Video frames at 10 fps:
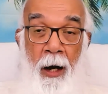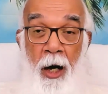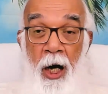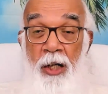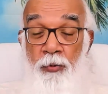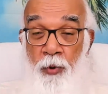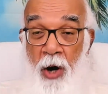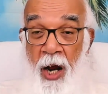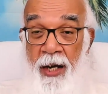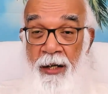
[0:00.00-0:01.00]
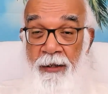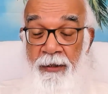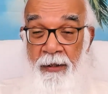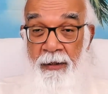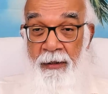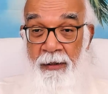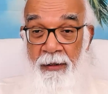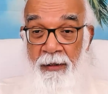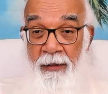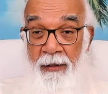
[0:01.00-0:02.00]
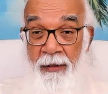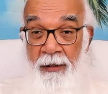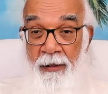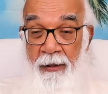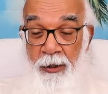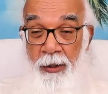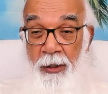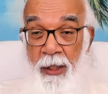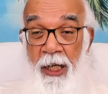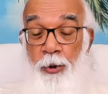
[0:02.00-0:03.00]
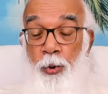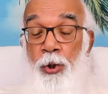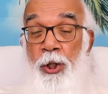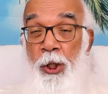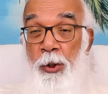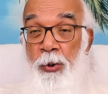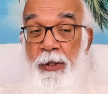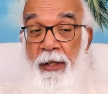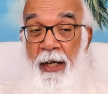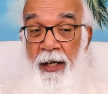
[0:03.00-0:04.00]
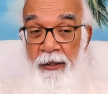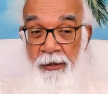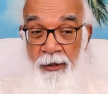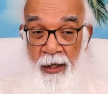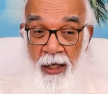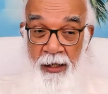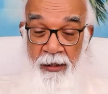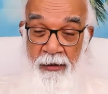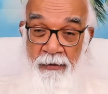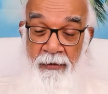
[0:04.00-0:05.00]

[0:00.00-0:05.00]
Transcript: Unwise, they don't use the intellect.